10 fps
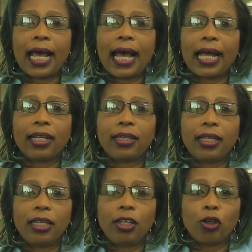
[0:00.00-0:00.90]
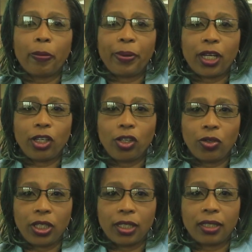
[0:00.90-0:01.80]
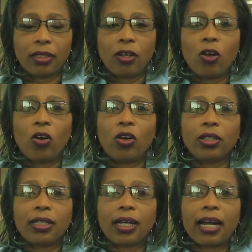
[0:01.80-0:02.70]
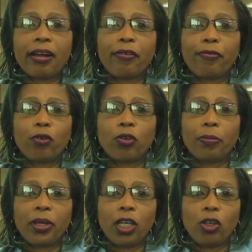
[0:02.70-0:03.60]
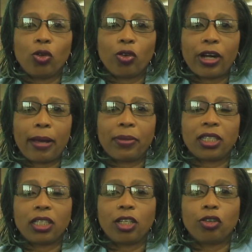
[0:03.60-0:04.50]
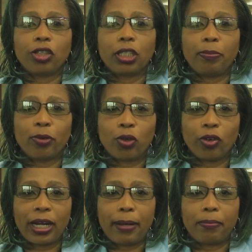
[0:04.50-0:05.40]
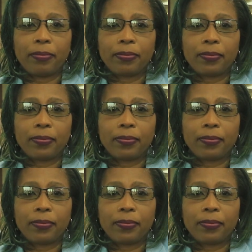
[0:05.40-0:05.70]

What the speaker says: and the European Union under the CARIFORUM EU Crime and Security Program.